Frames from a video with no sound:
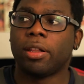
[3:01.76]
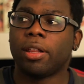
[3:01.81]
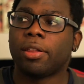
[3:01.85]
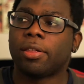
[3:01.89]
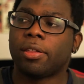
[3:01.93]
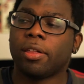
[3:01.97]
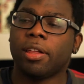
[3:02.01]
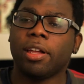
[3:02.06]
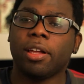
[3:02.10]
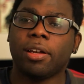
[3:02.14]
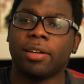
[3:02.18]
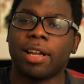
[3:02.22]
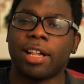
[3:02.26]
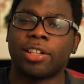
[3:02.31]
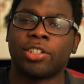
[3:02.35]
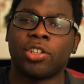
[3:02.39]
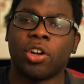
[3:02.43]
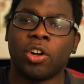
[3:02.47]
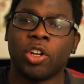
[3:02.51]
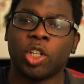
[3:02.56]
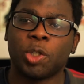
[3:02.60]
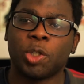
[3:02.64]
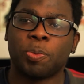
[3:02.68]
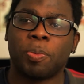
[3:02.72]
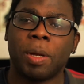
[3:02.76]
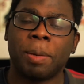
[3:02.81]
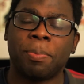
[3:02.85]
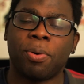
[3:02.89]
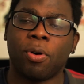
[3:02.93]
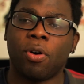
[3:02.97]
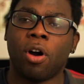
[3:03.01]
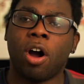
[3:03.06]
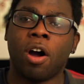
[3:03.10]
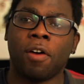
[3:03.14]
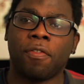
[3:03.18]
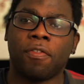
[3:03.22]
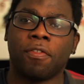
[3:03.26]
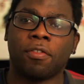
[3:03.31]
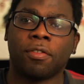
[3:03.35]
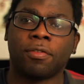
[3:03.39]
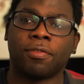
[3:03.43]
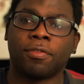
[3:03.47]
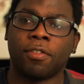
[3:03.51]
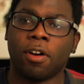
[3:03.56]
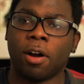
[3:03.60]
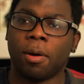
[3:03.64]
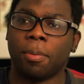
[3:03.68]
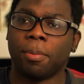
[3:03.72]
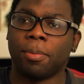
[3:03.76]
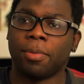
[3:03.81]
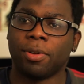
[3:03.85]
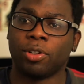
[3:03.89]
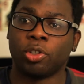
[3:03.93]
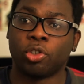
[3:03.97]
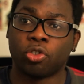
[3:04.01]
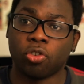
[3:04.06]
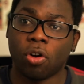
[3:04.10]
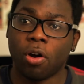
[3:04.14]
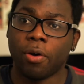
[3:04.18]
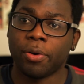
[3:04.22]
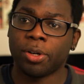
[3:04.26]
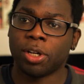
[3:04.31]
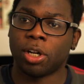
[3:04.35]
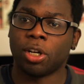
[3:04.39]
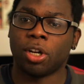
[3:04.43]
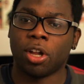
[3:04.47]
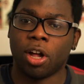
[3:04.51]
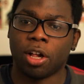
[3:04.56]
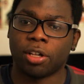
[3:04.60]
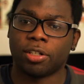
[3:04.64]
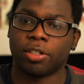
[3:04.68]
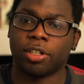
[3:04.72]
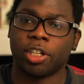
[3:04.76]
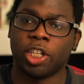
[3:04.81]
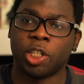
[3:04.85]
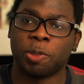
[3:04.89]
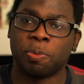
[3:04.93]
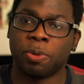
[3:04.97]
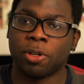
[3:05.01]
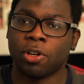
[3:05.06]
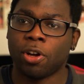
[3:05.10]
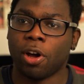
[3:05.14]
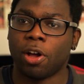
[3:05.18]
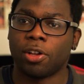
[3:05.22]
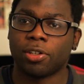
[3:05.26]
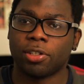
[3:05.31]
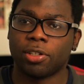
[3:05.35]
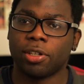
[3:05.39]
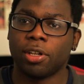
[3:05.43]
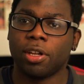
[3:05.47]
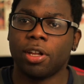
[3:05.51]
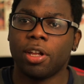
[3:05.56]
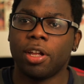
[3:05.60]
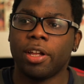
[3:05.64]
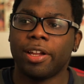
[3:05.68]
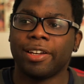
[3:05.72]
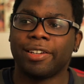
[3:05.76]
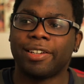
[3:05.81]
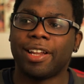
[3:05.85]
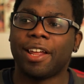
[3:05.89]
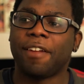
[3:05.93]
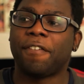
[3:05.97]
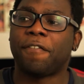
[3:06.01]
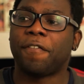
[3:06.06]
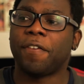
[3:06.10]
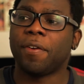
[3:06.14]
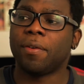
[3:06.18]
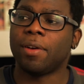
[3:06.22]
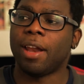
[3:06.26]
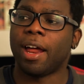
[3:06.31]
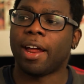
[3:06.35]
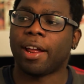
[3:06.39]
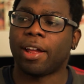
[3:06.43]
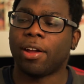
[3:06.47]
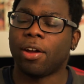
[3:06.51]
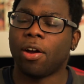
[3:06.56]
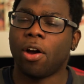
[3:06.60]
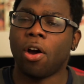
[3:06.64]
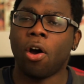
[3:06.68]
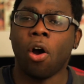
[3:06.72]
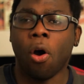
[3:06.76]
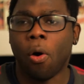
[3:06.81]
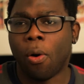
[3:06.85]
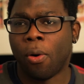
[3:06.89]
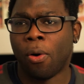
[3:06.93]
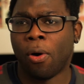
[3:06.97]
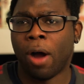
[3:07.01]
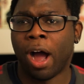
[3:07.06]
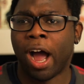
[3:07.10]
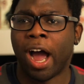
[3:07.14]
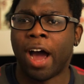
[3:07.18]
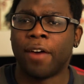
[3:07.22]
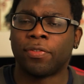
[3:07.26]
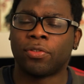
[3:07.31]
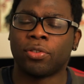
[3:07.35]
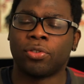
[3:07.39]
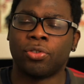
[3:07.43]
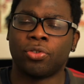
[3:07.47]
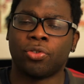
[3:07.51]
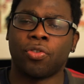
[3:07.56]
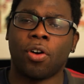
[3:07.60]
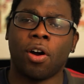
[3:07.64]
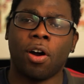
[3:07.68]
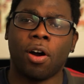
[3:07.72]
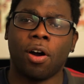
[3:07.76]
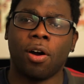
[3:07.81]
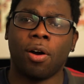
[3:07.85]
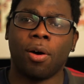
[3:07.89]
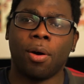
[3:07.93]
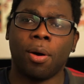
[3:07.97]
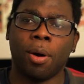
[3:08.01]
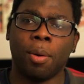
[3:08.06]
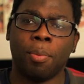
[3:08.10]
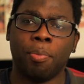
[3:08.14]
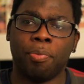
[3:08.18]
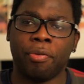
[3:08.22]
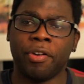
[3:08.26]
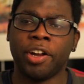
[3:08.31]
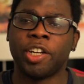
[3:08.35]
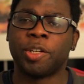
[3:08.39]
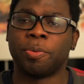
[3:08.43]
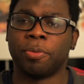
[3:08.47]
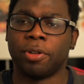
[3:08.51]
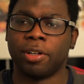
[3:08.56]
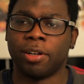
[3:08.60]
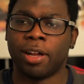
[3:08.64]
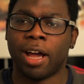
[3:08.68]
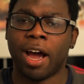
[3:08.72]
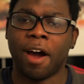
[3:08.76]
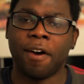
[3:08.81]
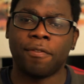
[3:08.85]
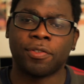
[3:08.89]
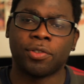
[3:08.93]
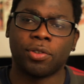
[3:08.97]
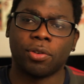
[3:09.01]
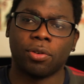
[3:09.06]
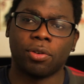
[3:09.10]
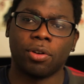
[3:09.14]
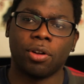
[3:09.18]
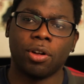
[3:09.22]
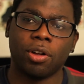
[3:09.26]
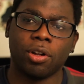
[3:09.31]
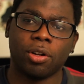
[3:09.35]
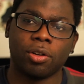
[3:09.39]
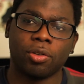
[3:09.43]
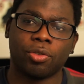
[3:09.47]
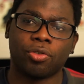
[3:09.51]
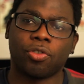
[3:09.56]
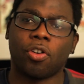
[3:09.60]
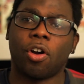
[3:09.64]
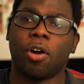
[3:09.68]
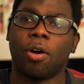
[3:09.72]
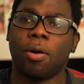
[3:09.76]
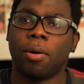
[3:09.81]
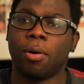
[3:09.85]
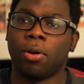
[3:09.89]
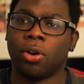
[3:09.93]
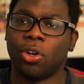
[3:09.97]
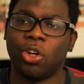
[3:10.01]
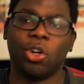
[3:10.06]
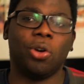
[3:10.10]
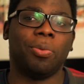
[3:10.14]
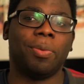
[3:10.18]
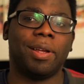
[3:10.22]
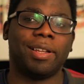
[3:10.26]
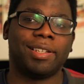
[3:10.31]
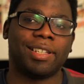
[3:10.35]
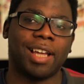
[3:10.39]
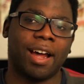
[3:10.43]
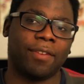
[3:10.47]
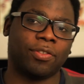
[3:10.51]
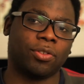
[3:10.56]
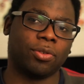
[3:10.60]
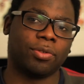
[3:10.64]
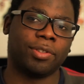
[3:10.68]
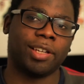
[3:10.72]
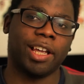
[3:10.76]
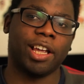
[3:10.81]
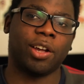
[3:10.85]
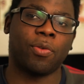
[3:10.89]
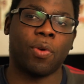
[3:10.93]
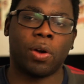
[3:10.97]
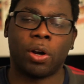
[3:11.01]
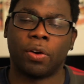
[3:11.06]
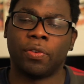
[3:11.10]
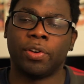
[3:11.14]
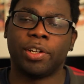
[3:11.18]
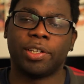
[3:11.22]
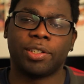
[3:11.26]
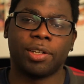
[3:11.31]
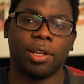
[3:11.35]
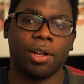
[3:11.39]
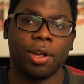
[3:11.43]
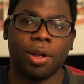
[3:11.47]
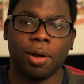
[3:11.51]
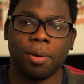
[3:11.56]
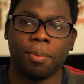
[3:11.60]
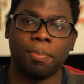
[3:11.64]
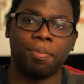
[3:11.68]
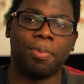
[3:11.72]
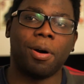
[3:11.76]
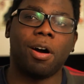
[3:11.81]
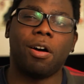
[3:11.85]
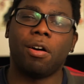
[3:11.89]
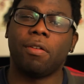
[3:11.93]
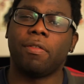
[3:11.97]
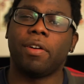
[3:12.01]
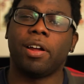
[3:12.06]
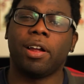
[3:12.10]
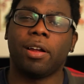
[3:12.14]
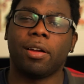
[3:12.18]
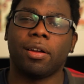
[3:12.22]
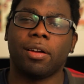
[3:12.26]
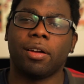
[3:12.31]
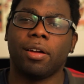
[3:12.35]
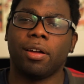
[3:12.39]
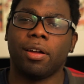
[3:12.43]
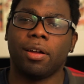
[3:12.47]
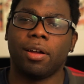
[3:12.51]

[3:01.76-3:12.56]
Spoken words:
The thing that turns people off from drawing a lot is because they feel like, I have to draw Bridgman, I have to draw Loomis, I have to take one of these boring